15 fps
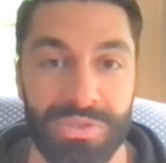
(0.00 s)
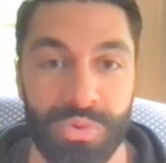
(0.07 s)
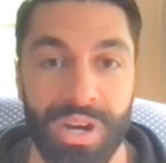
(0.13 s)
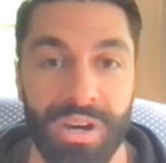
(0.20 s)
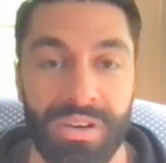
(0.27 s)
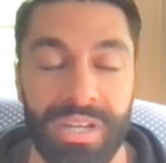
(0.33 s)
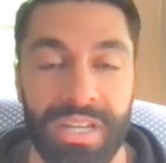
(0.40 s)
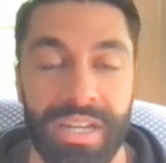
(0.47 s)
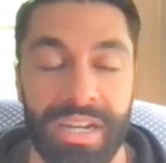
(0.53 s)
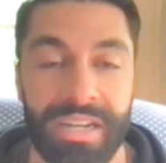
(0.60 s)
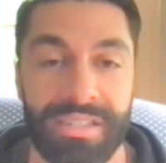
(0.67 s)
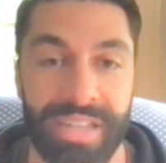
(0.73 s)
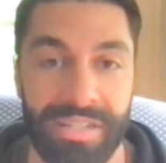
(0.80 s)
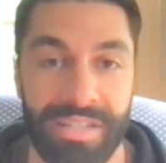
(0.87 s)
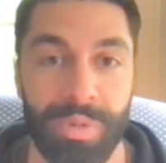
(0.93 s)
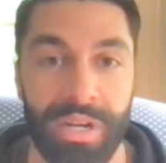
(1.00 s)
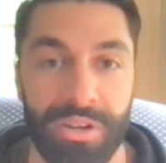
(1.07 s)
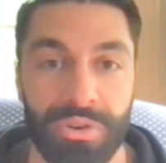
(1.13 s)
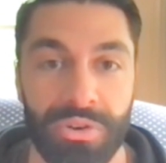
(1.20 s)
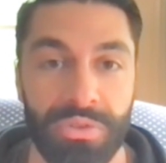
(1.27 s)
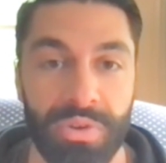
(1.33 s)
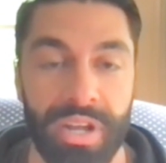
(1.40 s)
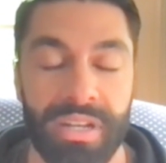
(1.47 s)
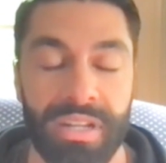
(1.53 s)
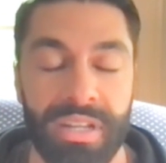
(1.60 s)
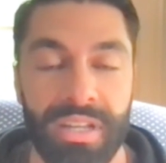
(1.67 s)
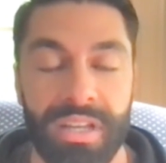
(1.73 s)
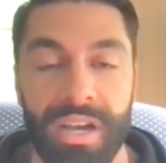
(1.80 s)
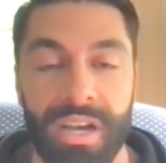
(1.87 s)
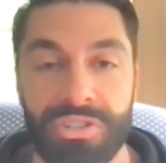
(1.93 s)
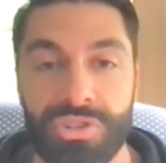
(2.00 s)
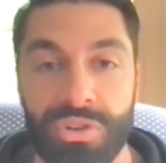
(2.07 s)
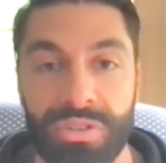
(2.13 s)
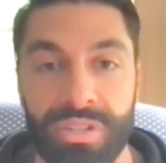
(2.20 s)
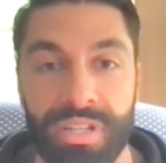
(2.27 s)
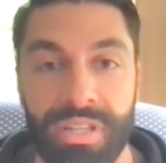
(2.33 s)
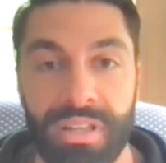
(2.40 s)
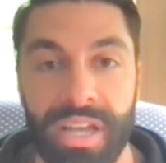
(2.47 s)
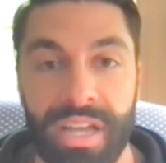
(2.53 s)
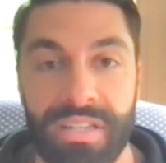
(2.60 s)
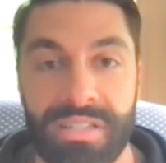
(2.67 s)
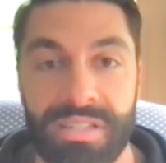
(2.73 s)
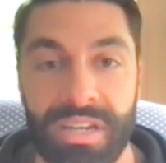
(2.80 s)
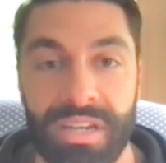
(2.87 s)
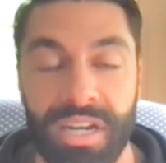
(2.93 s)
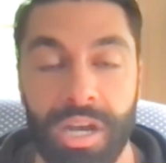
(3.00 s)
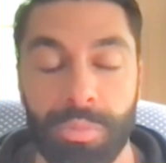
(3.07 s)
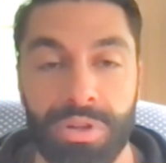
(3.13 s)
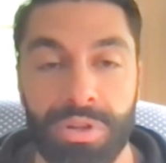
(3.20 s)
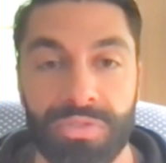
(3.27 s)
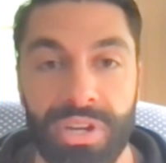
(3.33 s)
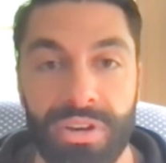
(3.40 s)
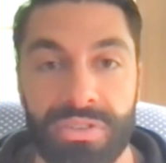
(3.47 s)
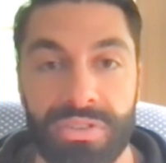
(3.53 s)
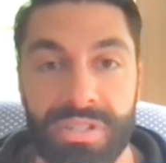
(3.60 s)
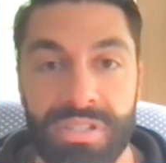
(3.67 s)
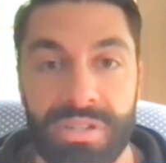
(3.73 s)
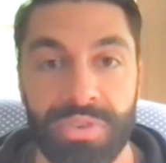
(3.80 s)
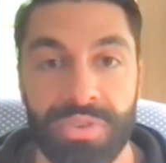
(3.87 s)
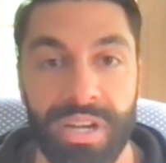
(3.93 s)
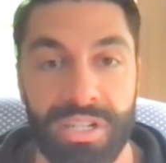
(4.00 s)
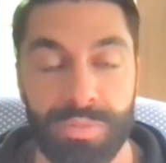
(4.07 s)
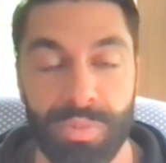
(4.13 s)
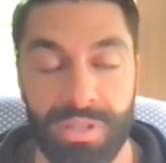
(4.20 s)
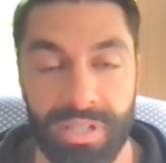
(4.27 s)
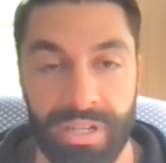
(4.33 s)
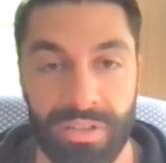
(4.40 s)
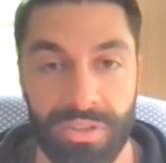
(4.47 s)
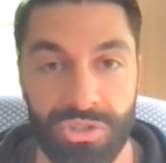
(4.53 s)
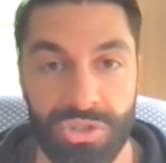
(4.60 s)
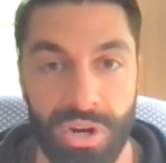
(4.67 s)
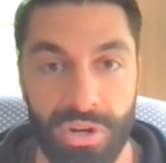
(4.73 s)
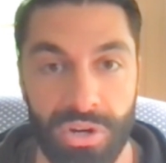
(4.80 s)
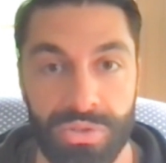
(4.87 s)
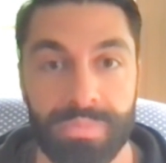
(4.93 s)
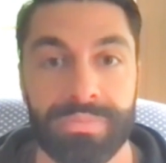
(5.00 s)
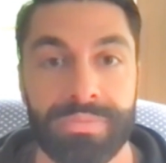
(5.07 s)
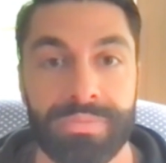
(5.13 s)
as well, because that's been under threat, uh, certainly in the last uh, couple of years. And Stefanik's been leading the charge.